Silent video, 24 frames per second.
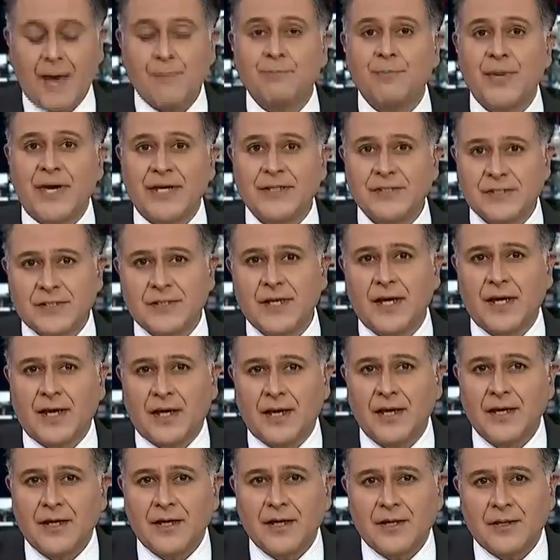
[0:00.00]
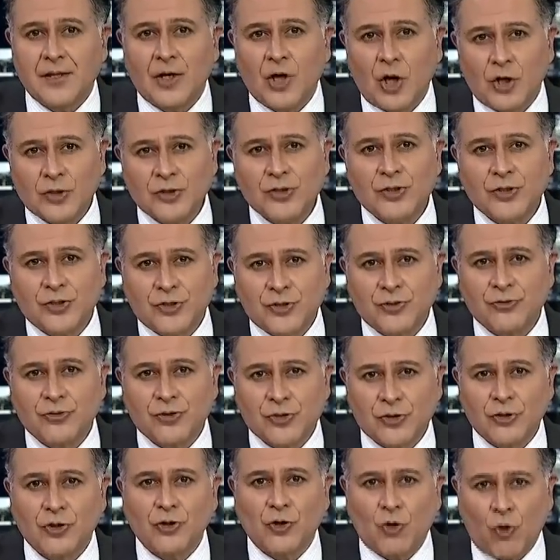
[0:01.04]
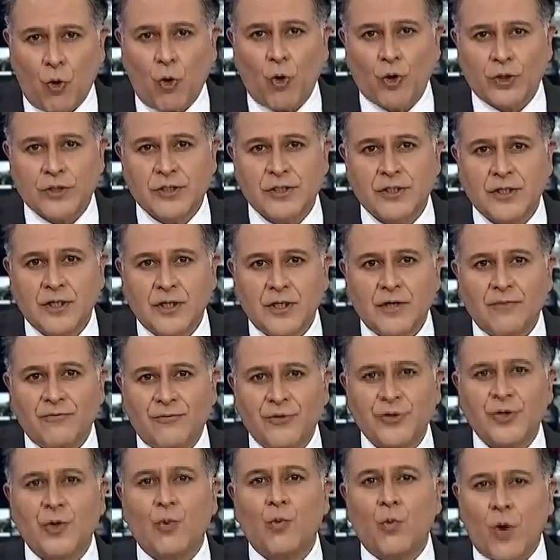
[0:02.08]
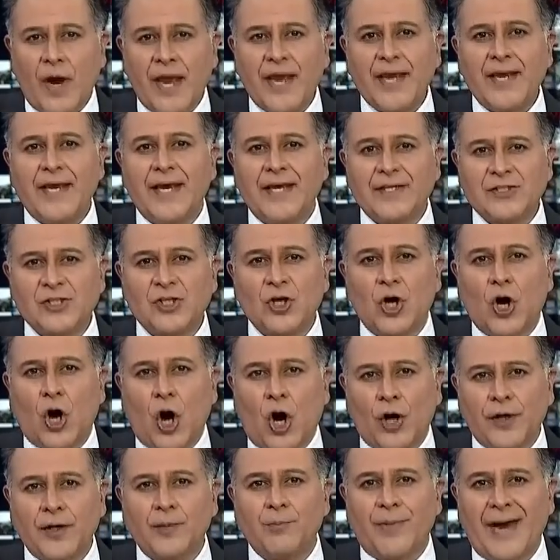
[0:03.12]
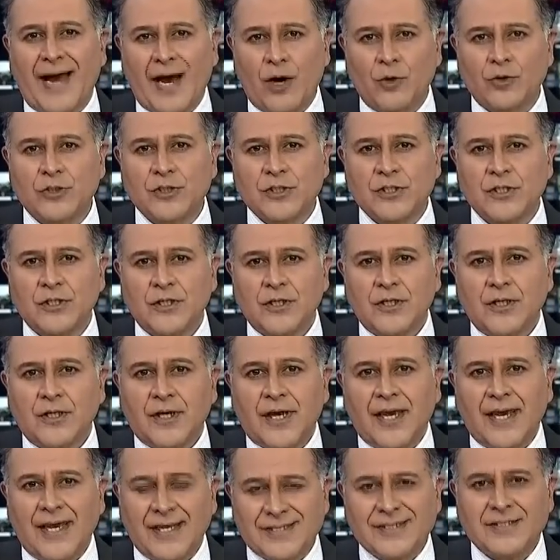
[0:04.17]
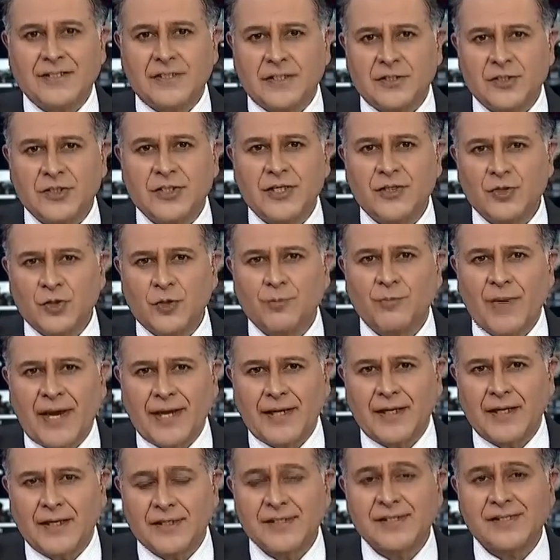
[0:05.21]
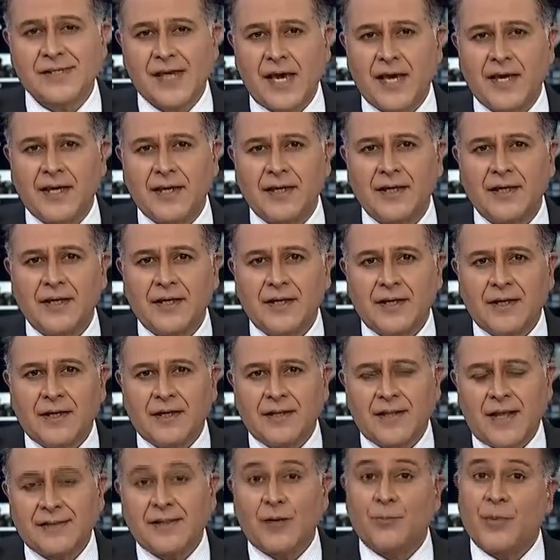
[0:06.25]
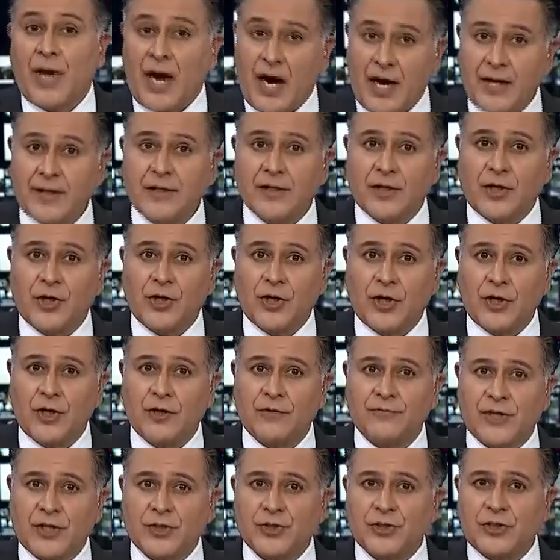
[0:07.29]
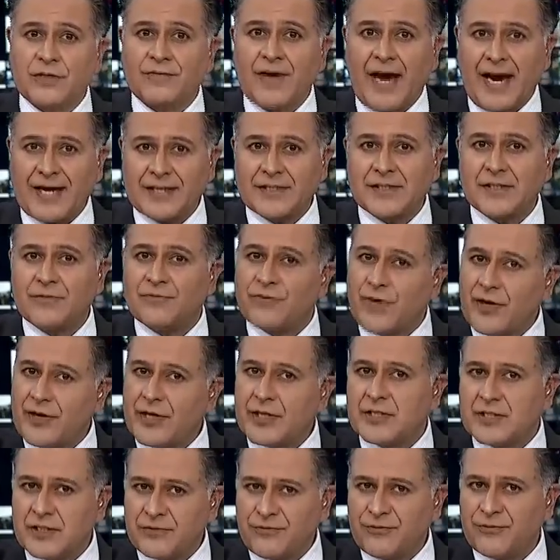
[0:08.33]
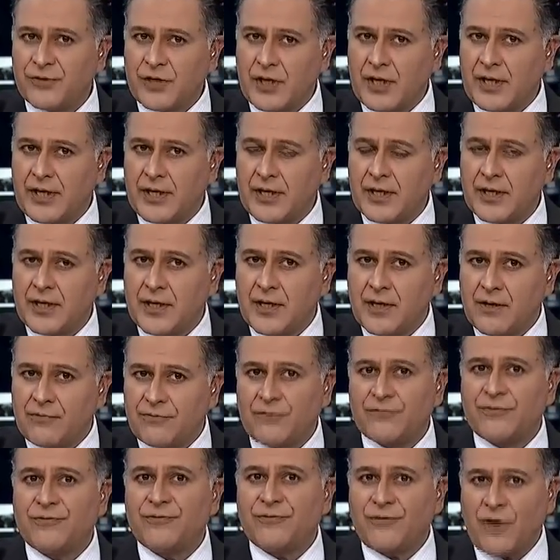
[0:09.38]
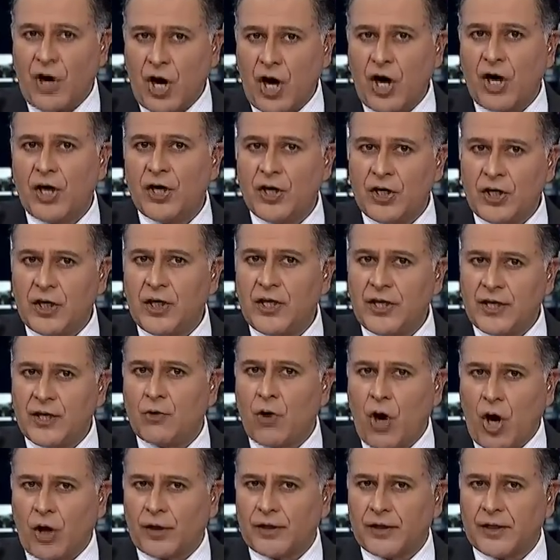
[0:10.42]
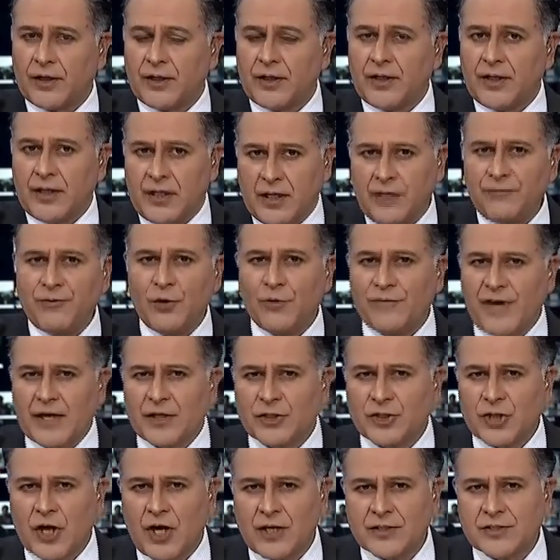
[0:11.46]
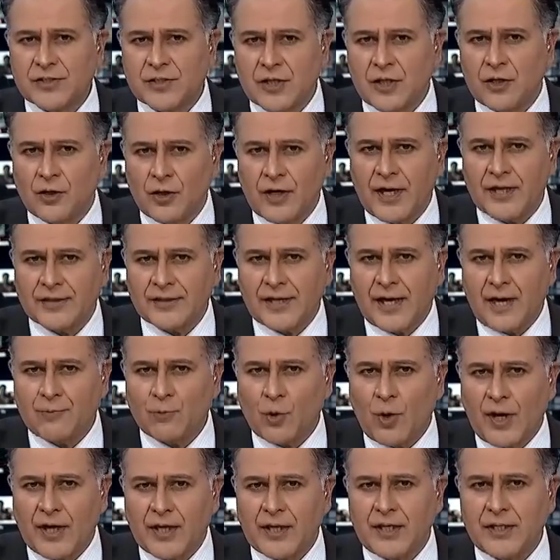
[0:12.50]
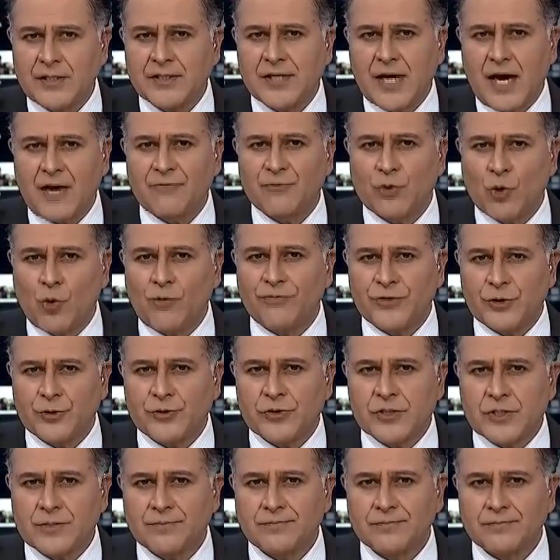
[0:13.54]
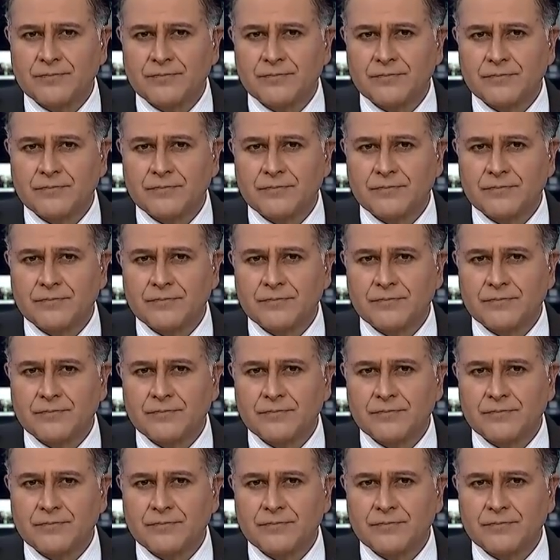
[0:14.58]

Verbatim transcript: lambasting the Constitutional Court for the way it's gone about its decision-making, saying that they're behind the curve, they should have acted very differently from far earlier on. If you've had a chance to look at that, I'm quite keen to have your views.